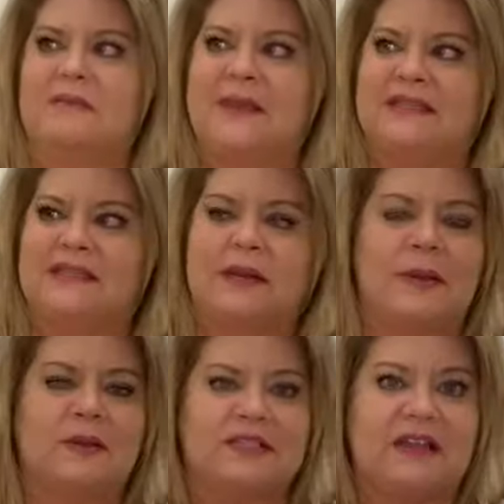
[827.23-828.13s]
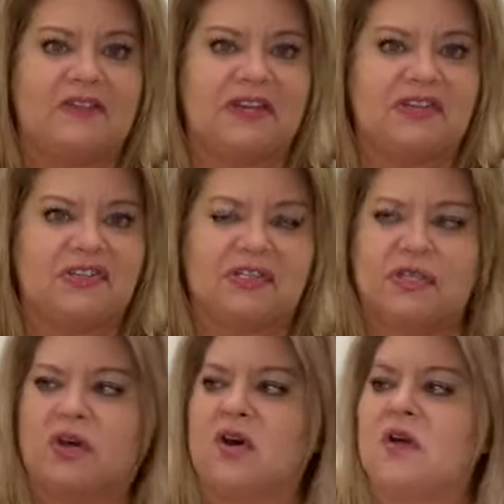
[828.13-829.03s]
makes it about seven inches
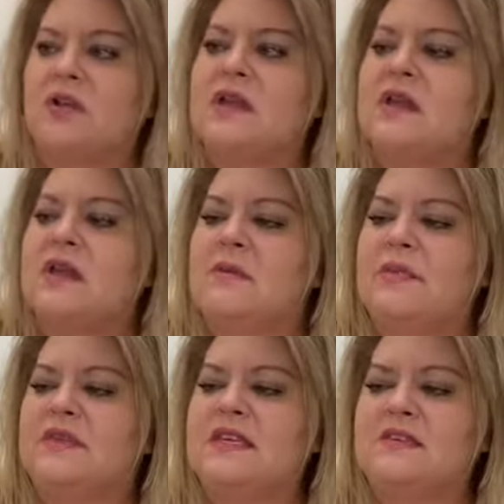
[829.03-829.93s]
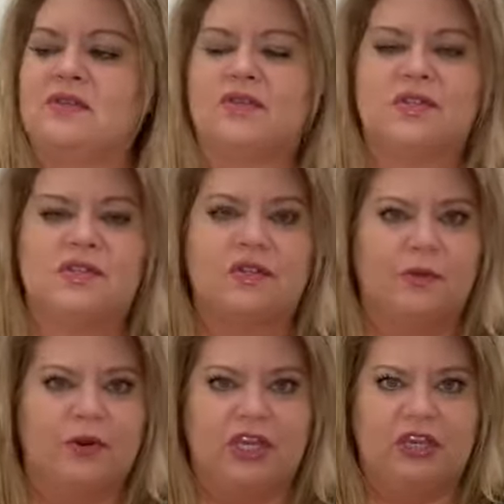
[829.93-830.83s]
tall, but these are
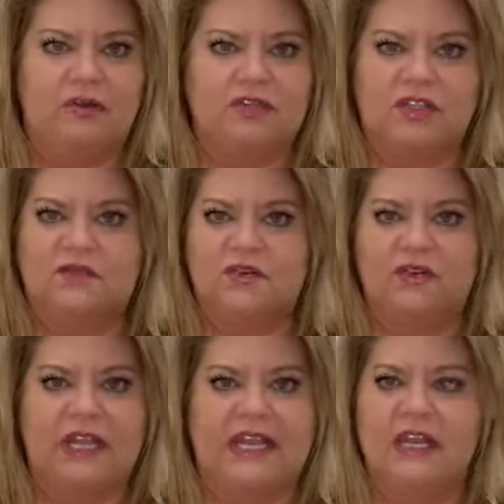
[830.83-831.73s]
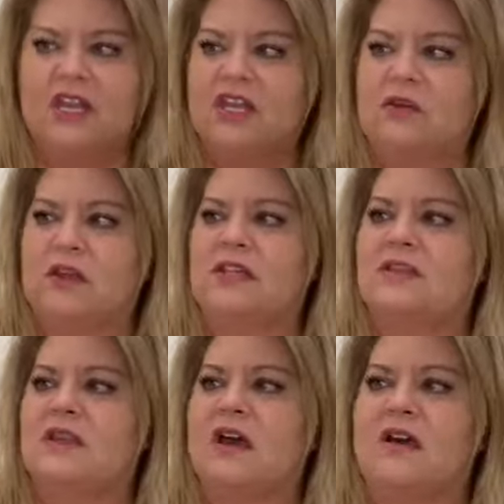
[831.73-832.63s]
super cute just for like, you
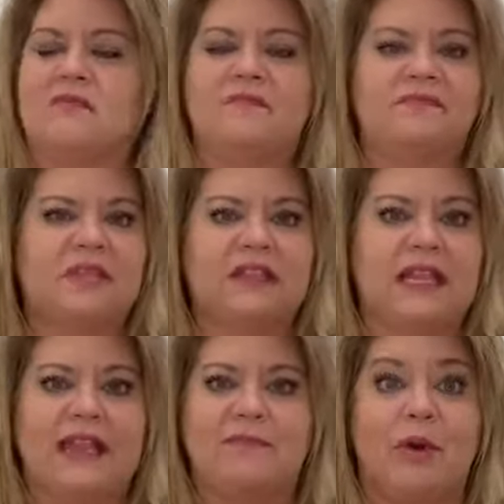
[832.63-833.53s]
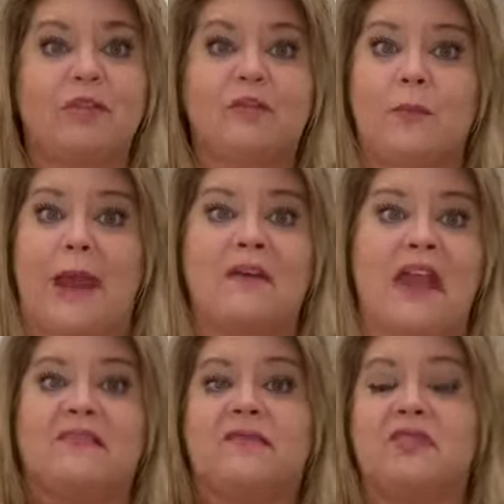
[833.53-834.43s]
can um, lay both of them out and
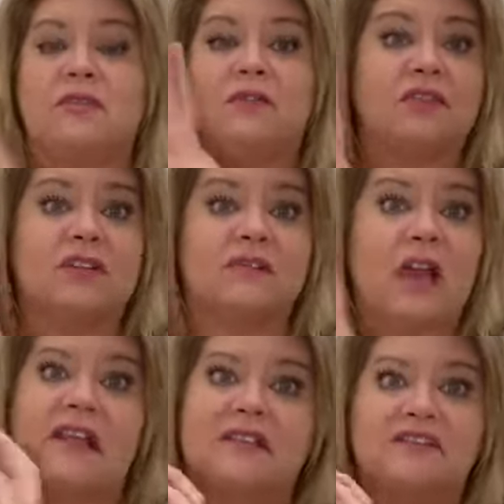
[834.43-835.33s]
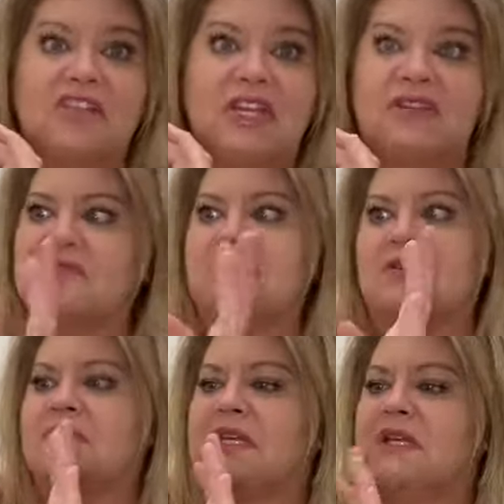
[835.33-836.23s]
have two different kinds of cheese or
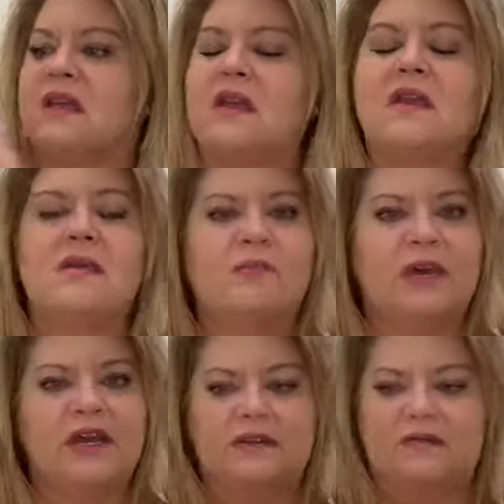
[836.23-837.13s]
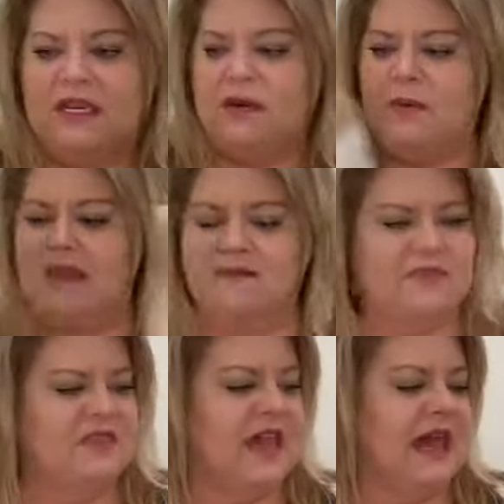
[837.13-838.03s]
something. But anyway,
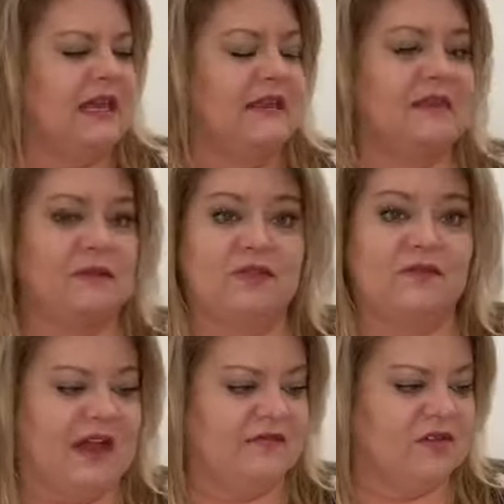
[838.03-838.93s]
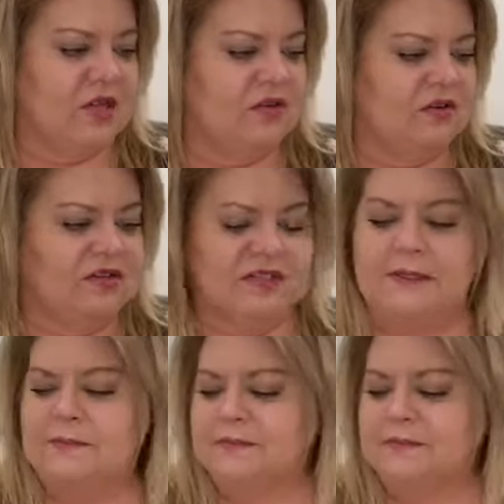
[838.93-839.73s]
that, and that was five dollars.